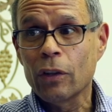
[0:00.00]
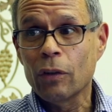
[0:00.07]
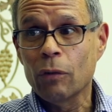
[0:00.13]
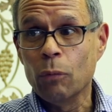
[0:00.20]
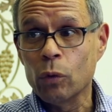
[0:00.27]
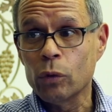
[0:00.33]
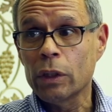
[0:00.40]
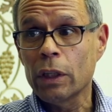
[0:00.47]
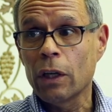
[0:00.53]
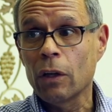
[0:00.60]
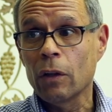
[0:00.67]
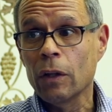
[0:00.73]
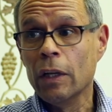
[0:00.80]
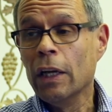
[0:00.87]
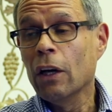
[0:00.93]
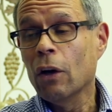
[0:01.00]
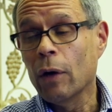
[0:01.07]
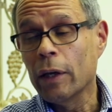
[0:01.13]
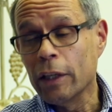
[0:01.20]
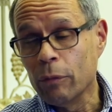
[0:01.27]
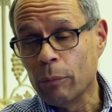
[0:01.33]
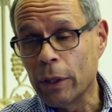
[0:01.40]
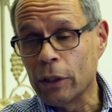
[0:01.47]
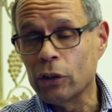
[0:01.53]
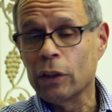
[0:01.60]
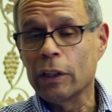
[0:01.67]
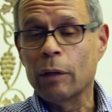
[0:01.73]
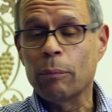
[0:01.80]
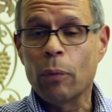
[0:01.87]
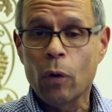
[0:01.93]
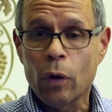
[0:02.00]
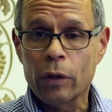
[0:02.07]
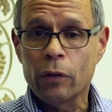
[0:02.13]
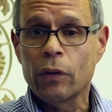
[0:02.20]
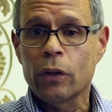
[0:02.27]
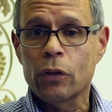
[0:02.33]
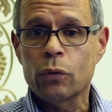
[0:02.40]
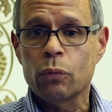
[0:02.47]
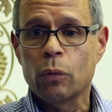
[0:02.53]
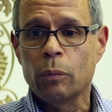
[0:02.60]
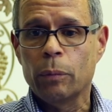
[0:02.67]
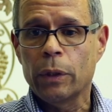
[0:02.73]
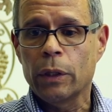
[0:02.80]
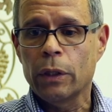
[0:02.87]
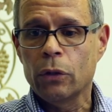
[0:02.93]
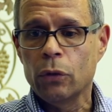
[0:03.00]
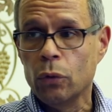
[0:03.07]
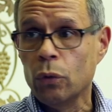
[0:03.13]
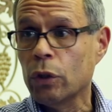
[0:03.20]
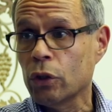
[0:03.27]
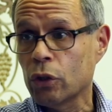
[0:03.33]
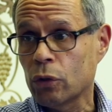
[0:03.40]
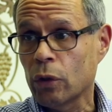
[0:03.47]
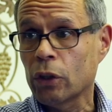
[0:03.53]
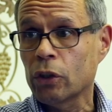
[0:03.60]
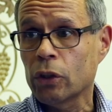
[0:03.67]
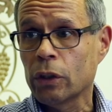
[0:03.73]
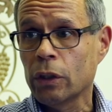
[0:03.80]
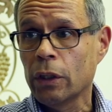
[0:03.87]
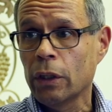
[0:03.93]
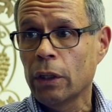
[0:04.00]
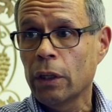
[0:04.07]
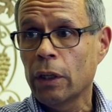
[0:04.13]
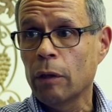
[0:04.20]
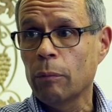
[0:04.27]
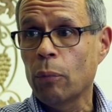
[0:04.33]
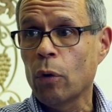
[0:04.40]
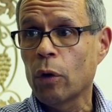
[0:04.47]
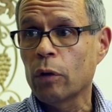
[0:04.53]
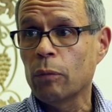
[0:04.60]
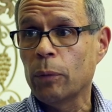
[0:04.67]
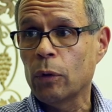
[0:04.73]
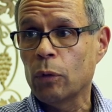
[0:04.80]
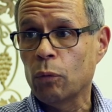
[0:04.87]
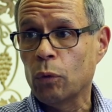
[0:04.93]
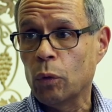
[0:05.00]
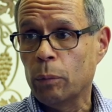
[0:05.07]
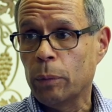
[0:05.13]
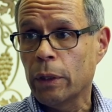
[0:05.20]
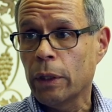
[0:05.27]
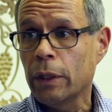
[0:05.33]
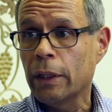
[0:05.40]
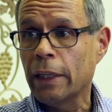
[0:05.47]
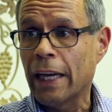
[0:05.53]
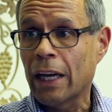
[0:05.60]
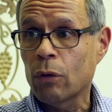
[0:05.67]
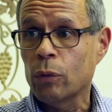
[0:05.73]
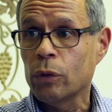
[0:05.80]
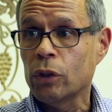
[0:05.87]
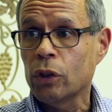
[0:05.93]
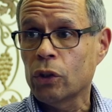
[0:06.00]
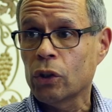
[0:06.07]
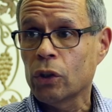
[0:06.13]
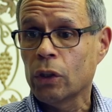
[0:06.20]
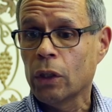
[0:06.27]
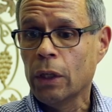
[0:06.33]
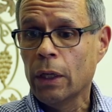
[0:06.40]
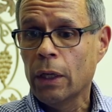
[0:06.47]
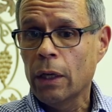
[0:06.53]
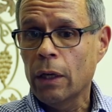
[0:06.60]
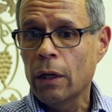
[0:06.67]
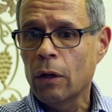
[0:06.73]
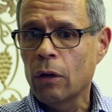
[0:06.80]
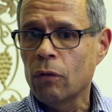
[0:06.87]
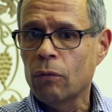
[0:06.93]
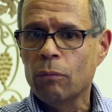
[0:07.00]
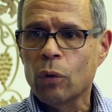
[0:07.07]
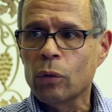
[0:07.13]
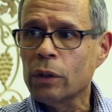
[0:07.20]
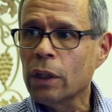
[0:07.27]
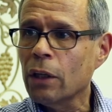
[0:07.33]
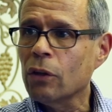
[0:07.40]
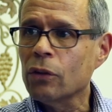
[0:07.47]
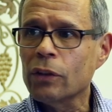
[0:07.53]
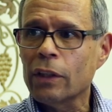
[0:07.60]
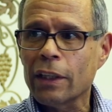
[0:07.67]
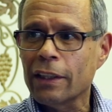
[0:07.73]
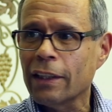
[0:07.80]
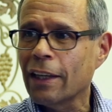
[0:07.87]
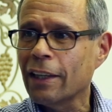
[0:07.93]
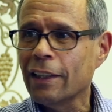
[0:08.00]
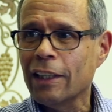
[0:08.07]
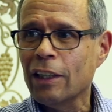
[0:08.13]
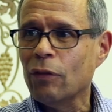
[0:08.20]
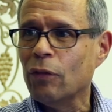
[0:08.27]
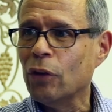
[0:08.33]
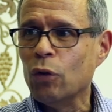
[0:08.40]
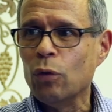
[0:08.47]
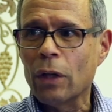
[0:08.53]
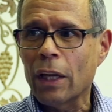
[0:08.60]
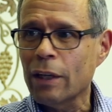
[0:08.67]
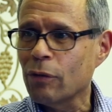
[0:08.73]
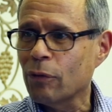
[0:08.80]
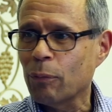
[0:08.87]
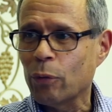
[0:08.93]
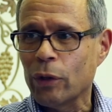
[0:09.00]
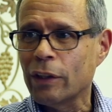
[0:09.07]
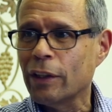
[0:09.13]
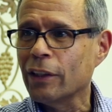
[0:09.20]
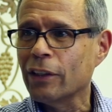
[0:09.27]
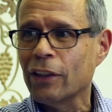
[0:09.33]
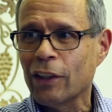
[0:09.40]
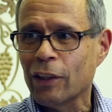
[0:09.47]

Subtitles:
motel. Well, I didn't mention that part of this will be new construction, and part of it will be the acquisition of motels that kind of need new life breathed into them.